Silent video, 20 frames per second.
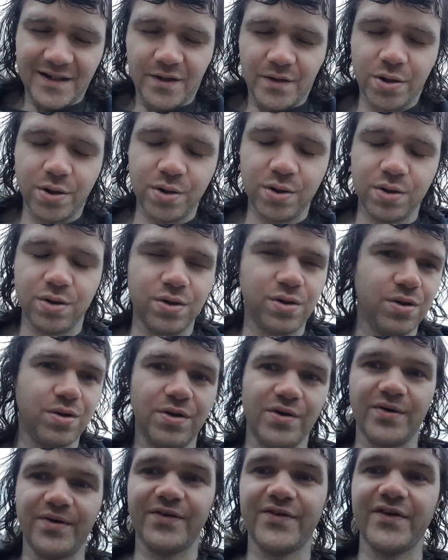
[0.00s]

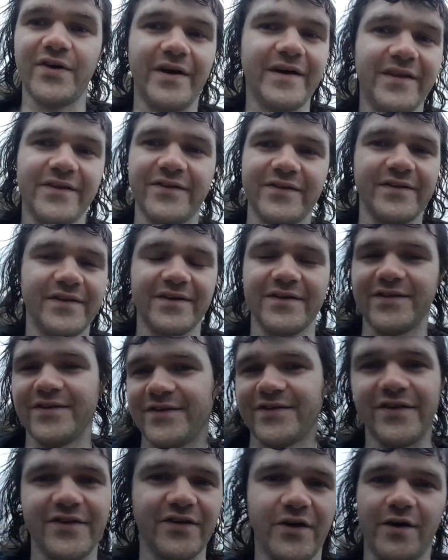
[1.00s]
Sorry, this
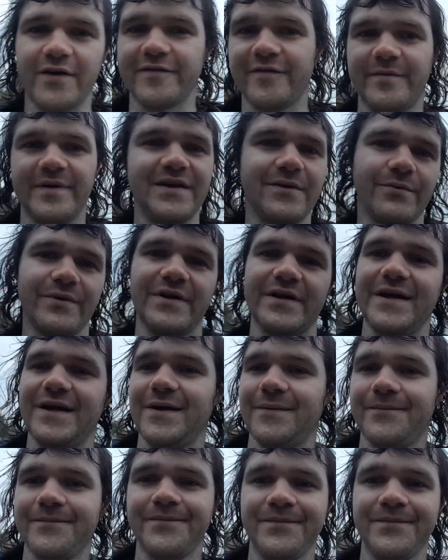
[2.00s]
is just hard for me to really